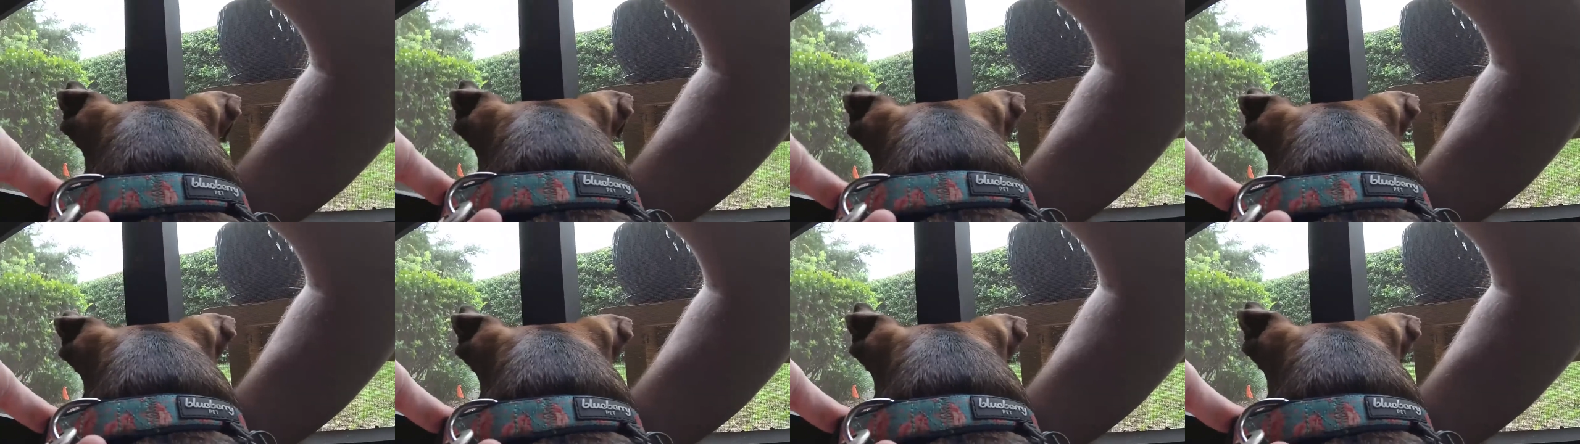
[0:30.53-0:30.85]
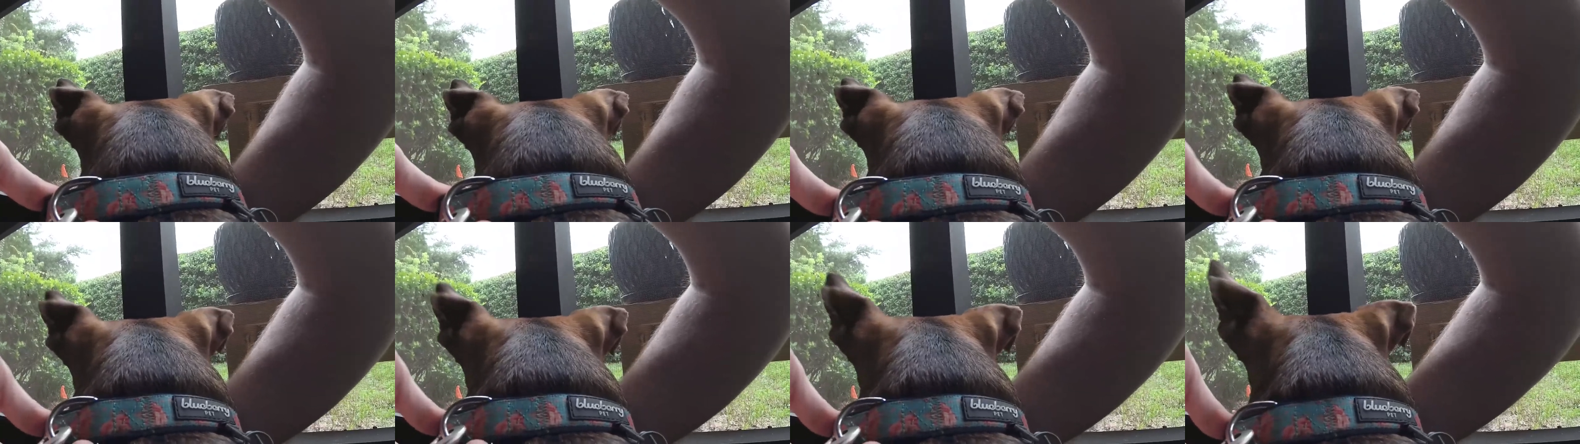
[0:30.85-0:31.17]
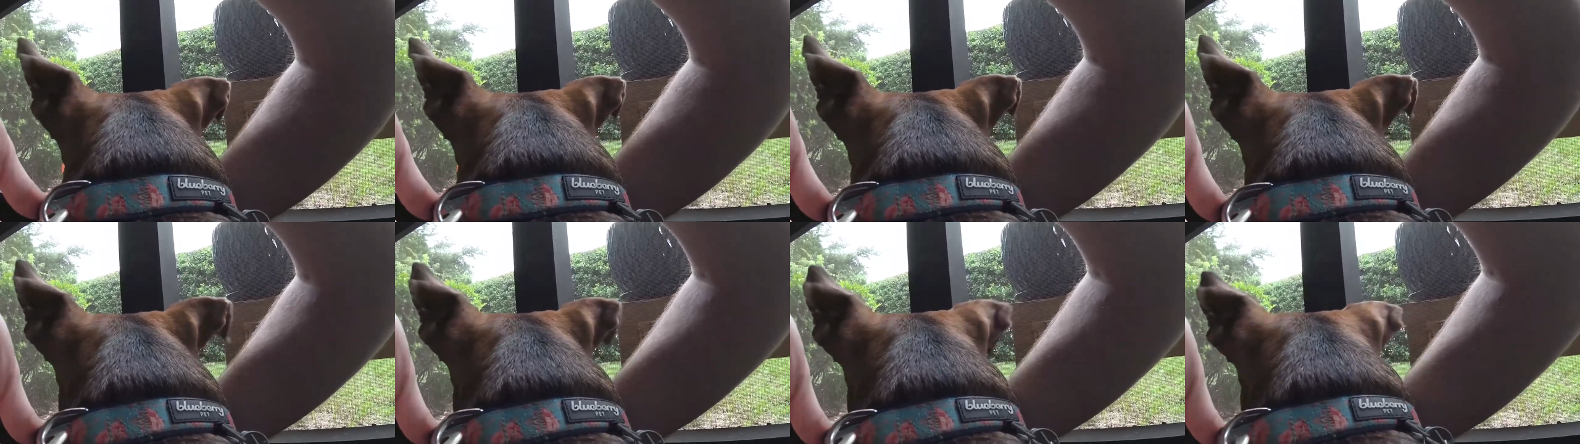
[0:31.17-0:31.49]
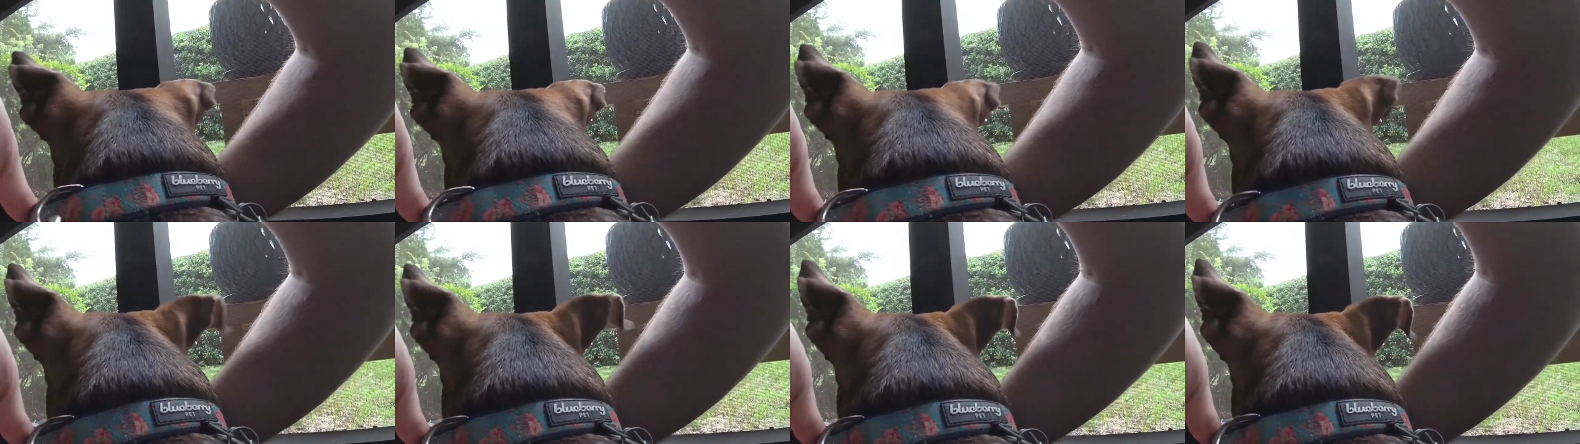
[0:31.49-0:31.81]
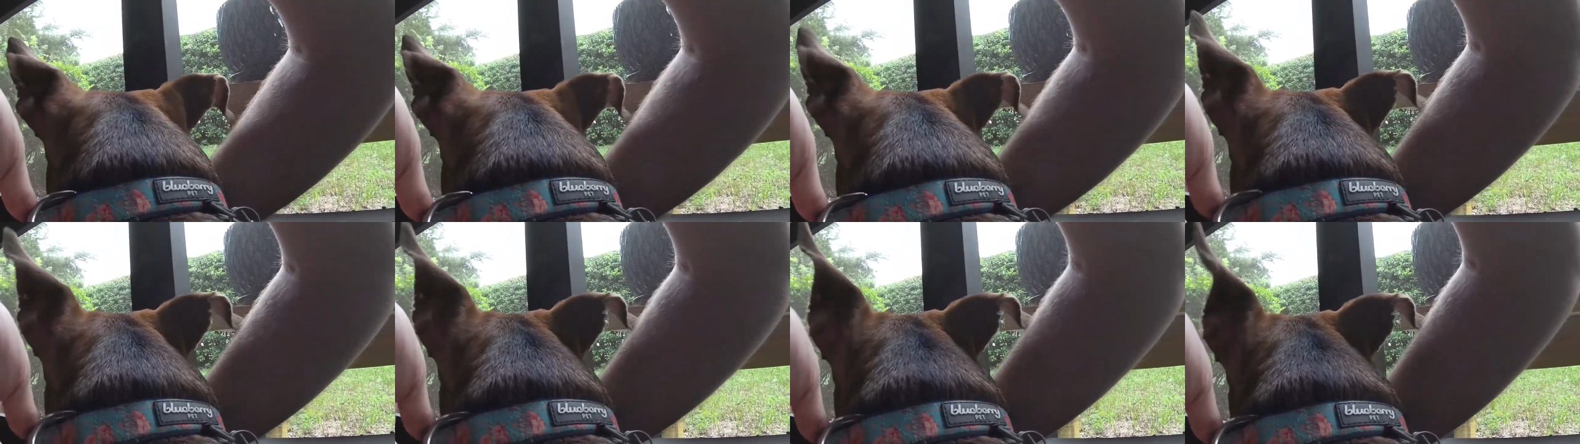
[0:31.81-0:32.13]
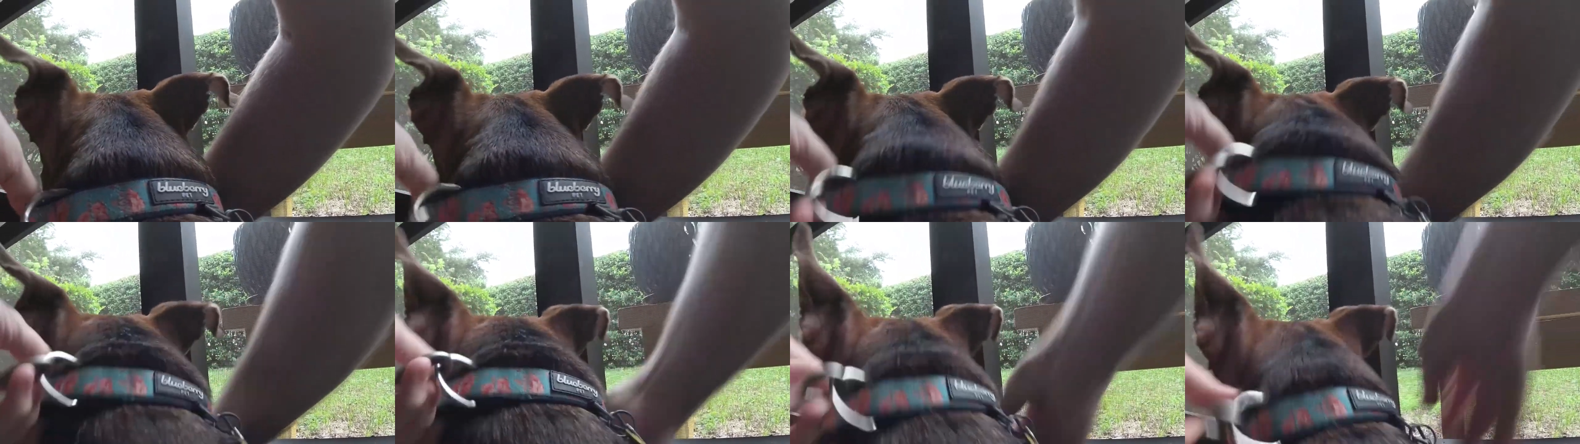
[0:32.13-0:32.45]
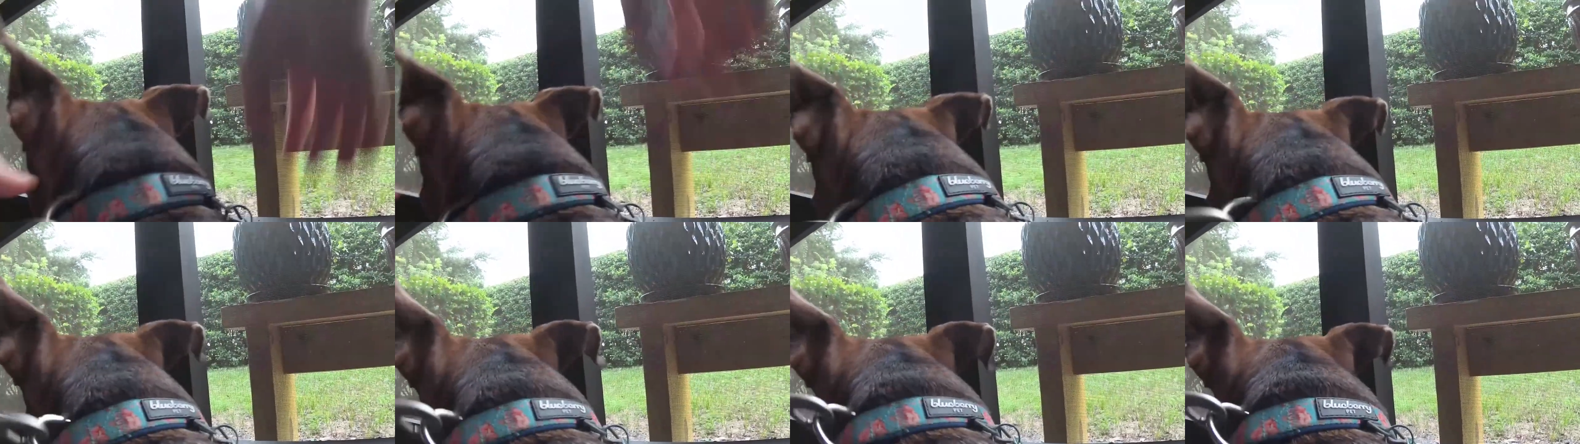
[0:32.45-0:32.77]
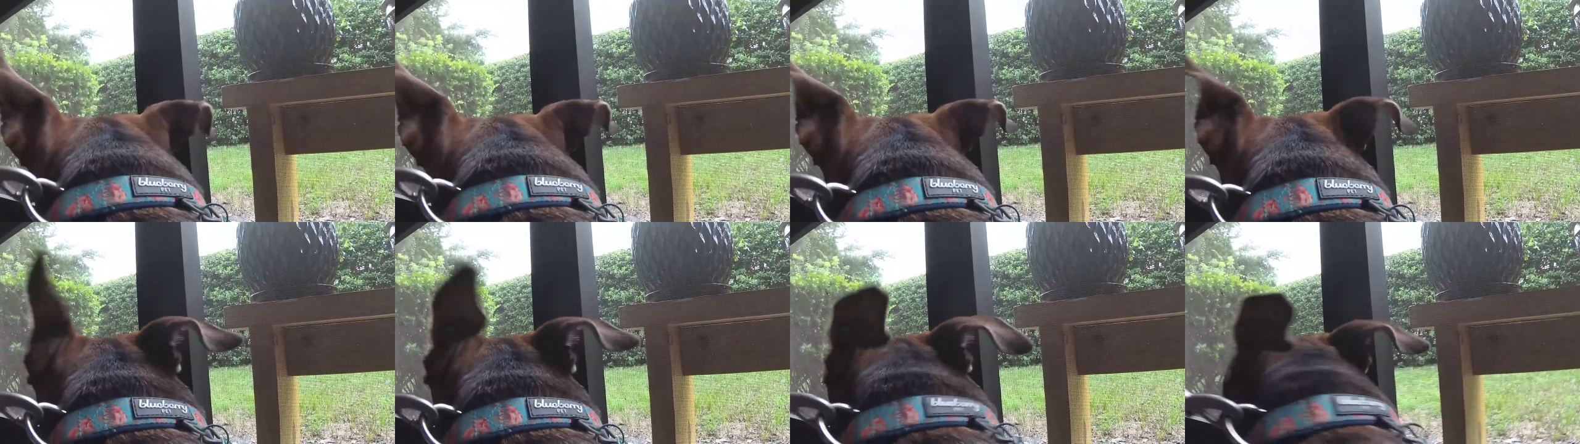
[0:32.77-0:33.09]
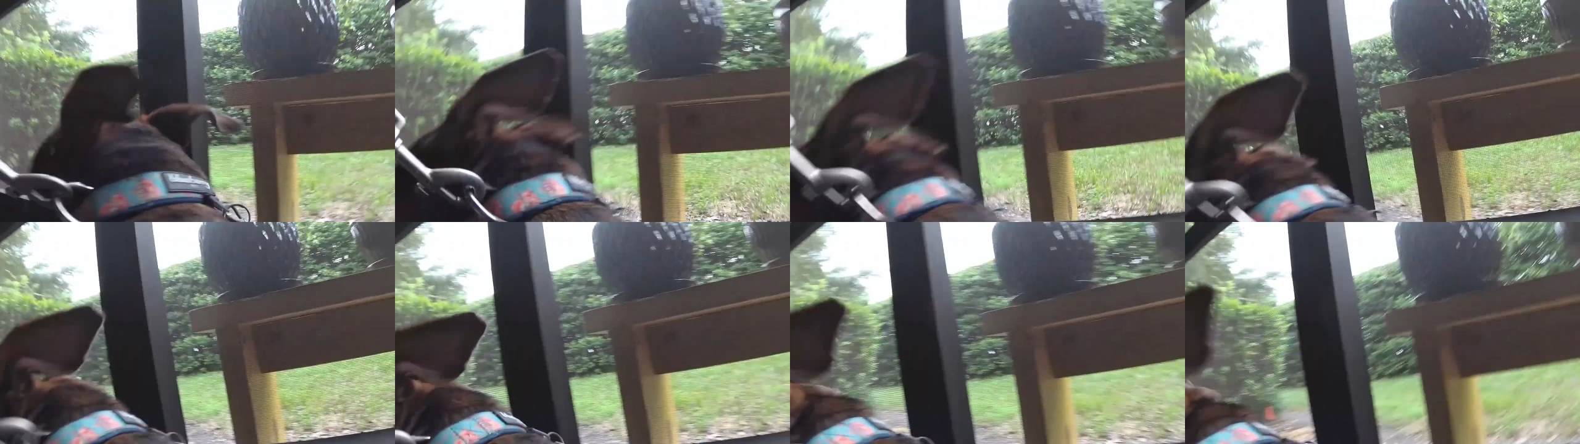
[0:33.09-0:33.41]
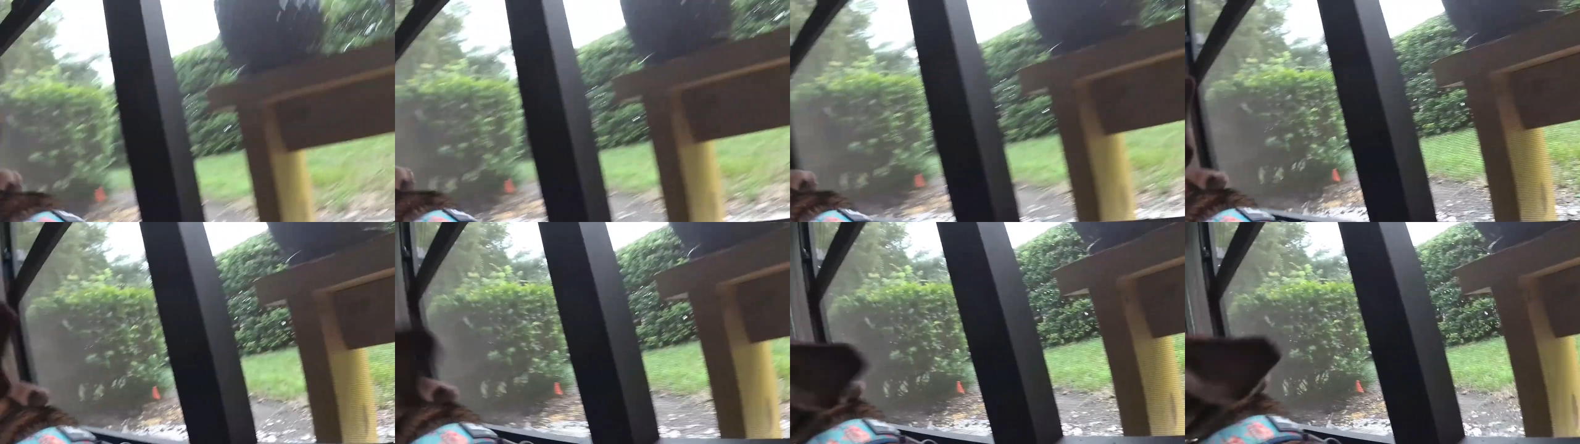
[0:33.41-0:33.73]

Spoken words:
Nobody's mouth can be seen.